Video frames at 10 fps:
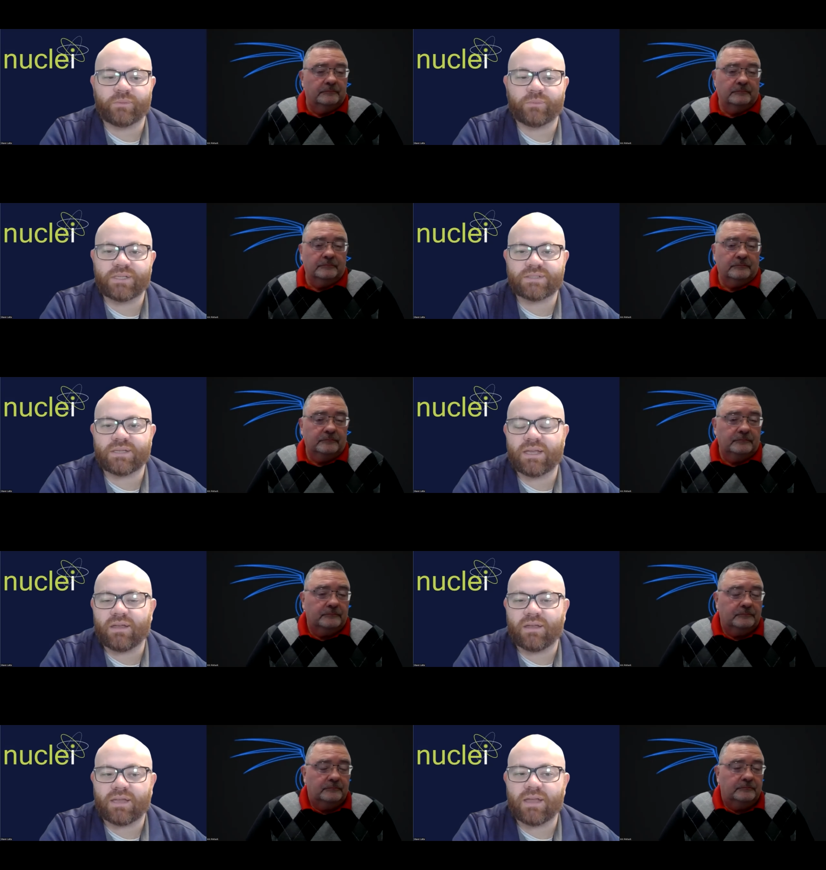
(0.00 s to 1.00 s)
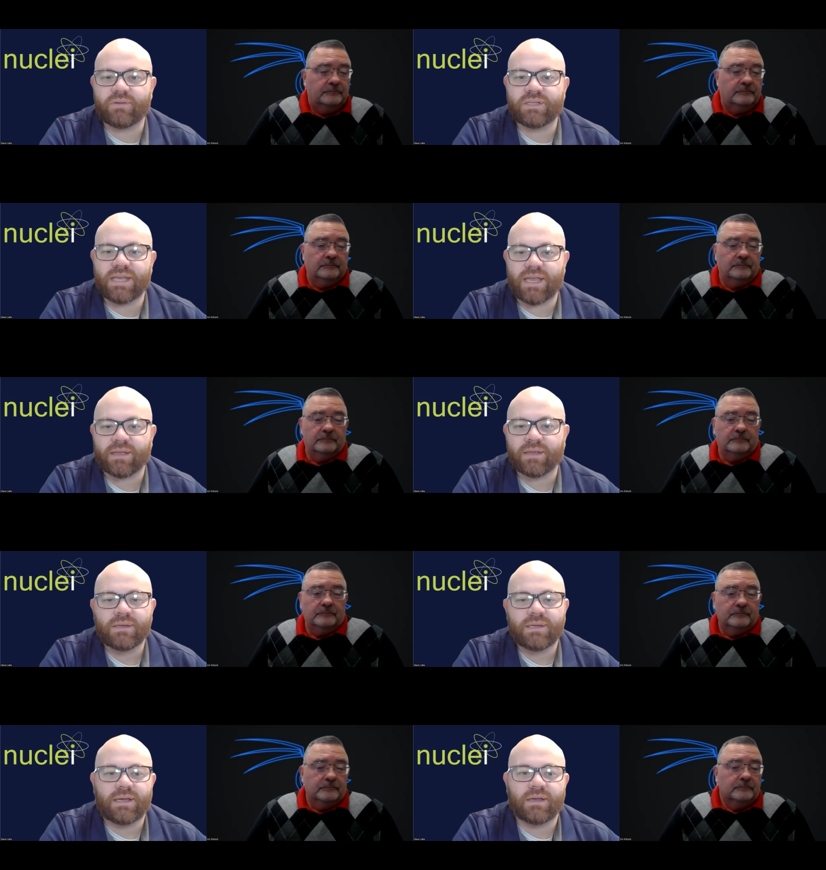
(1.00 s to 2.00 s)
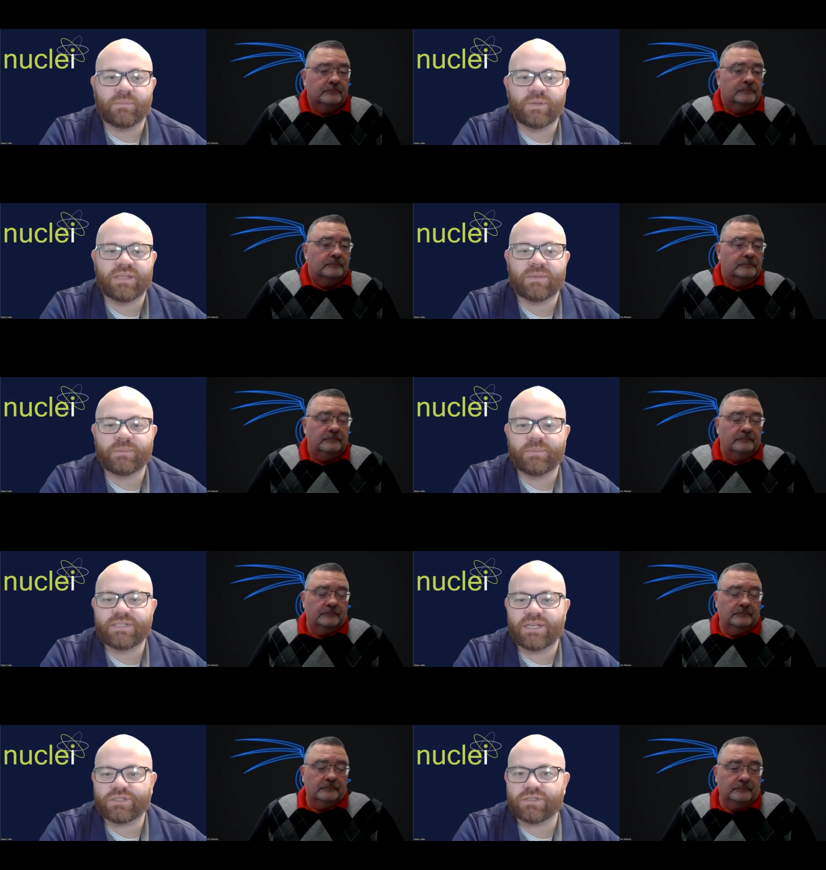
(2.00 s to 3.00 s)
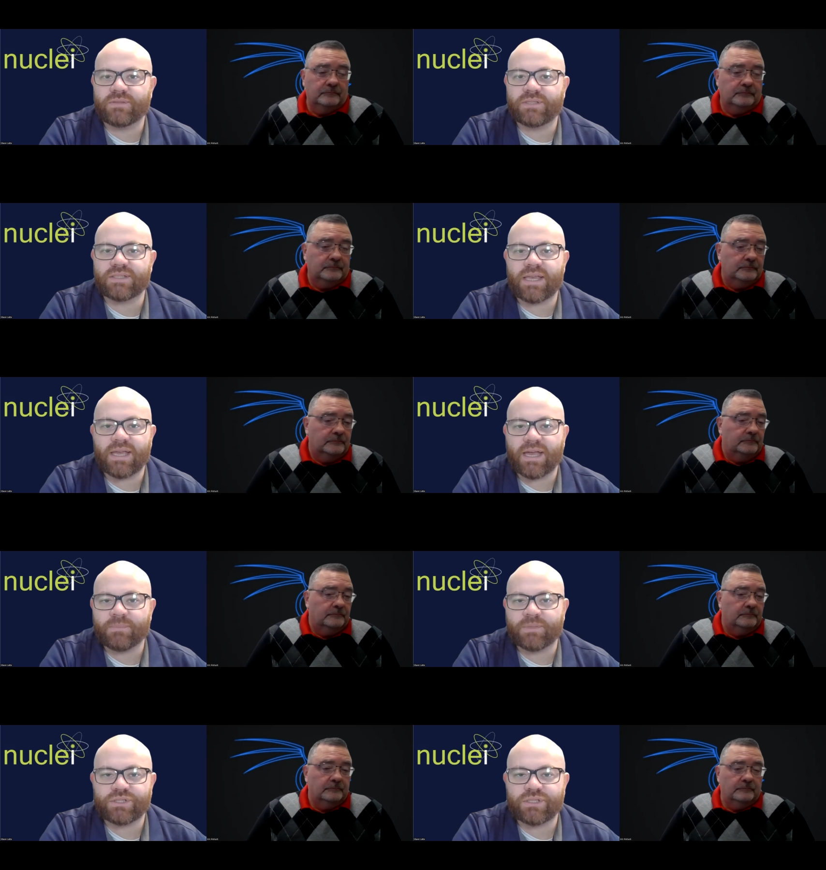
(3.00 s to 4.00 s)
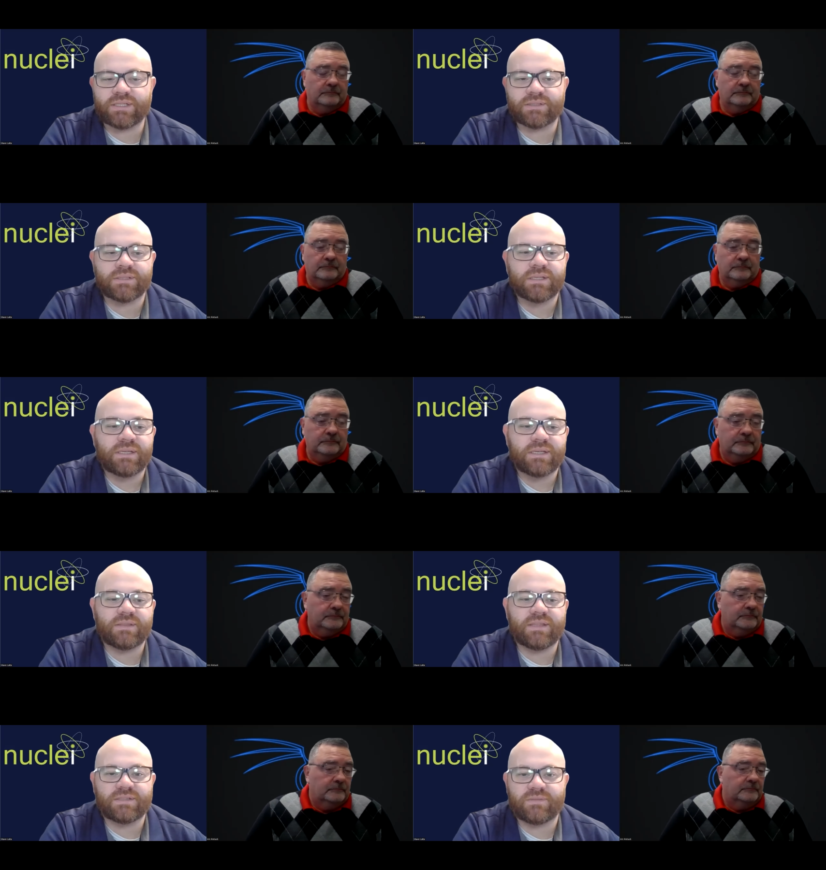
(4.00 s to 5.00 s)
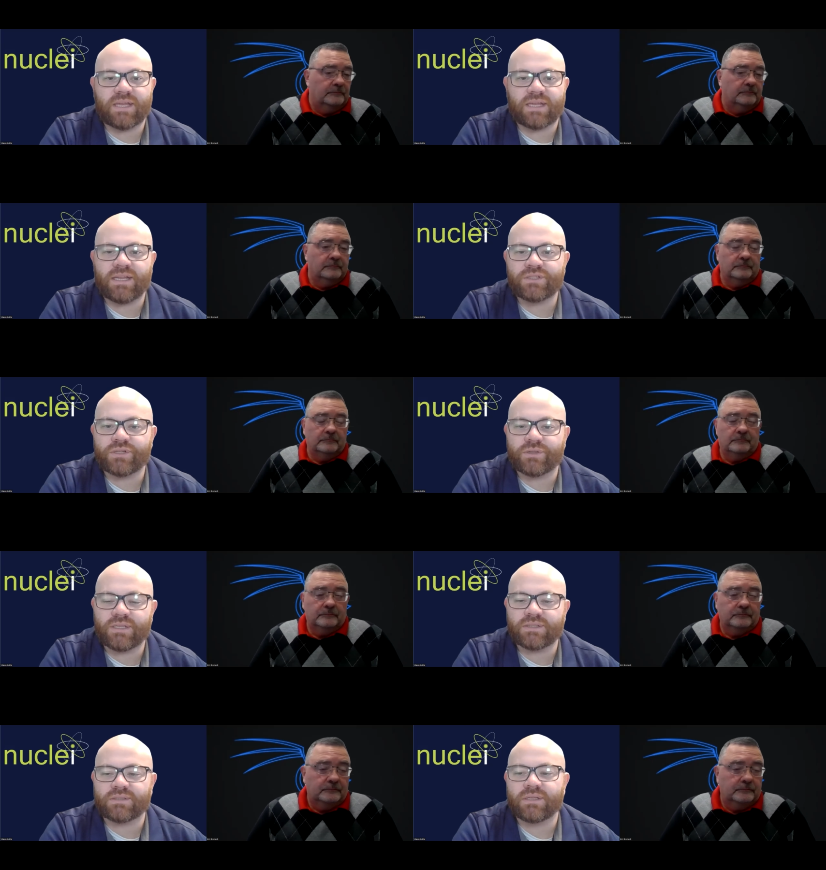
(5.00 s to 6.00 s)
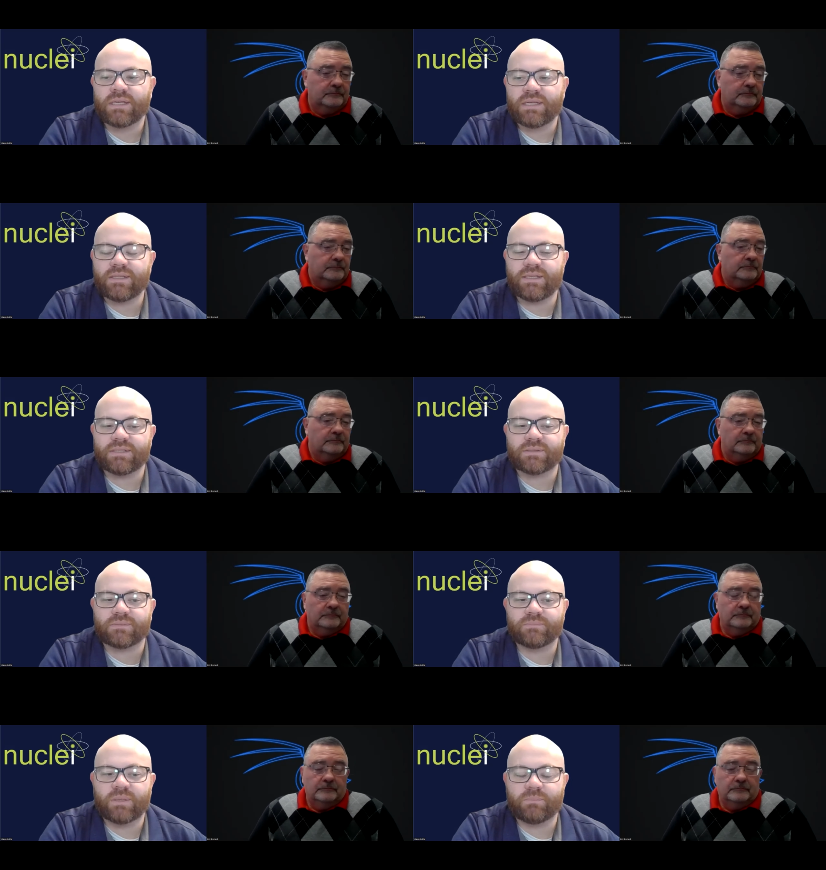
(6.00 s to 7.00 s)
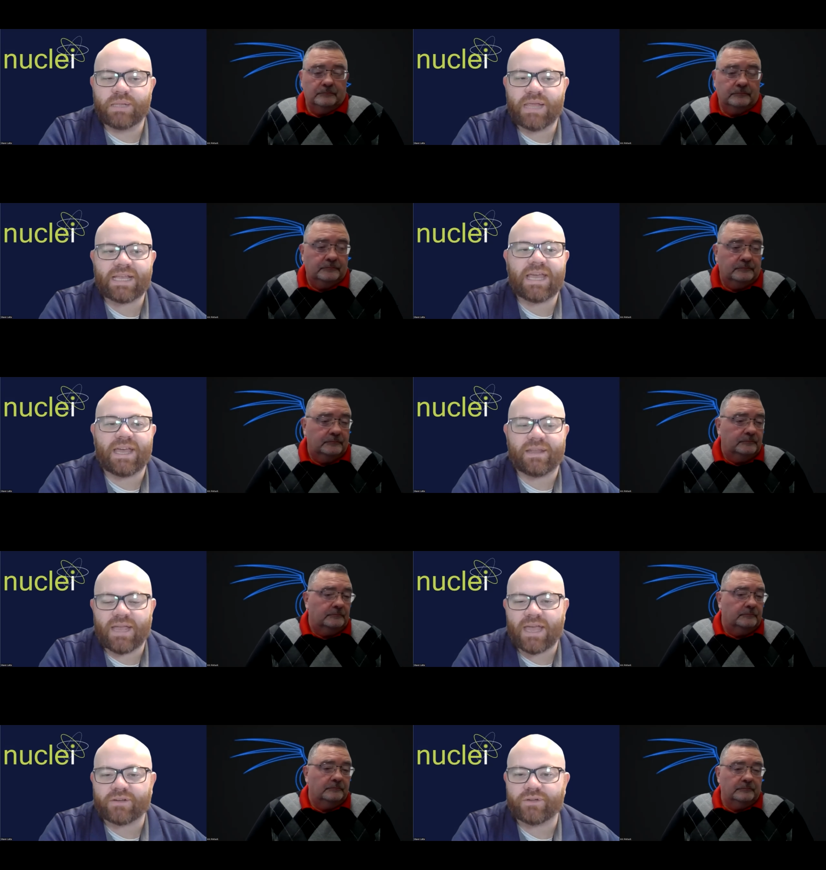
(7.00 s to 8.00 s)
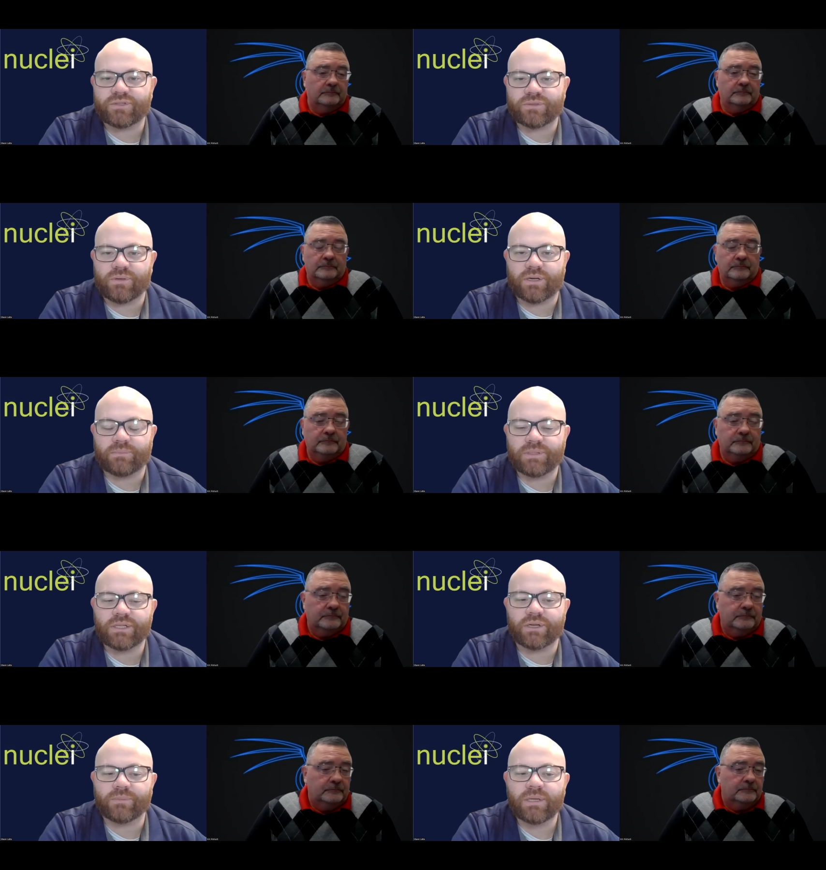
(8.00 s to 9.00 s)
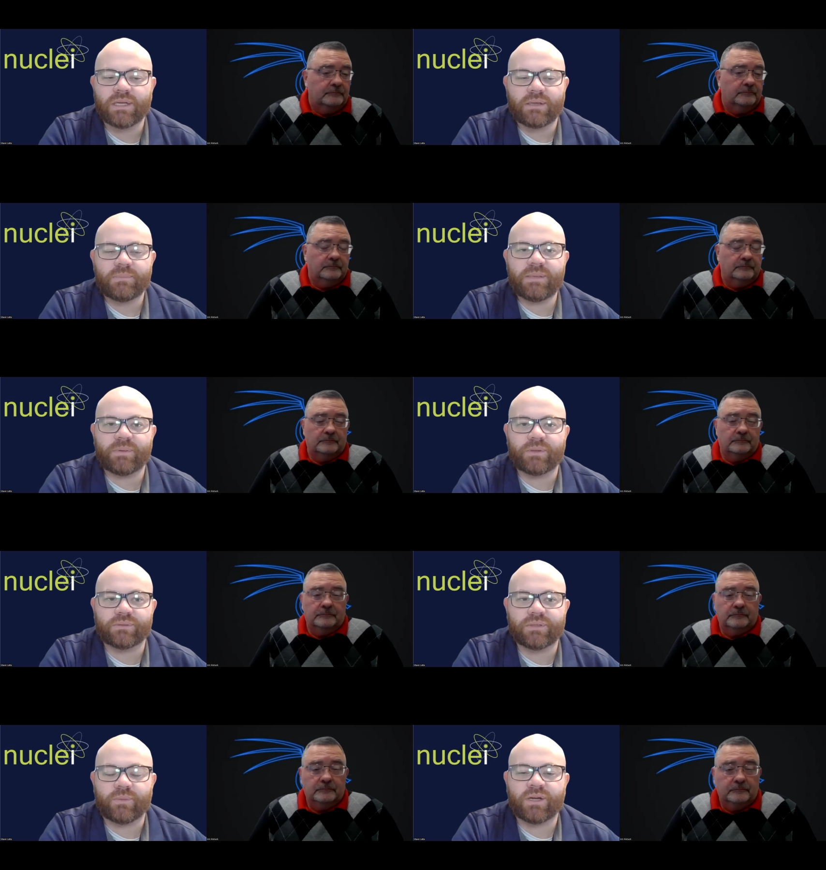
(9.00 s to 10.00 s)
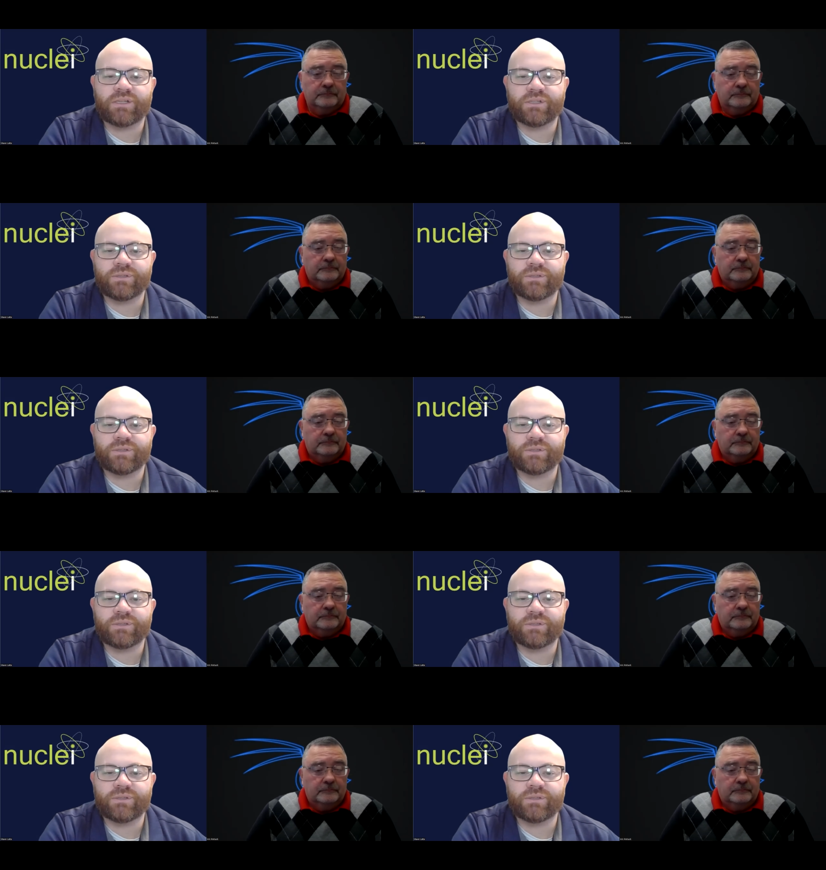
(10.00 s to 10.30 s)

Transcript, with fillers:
Speaker 1: of a risk uh, every day um, with the implementation of these AI machines and things of that nature, these these black hat actors or you know people that want to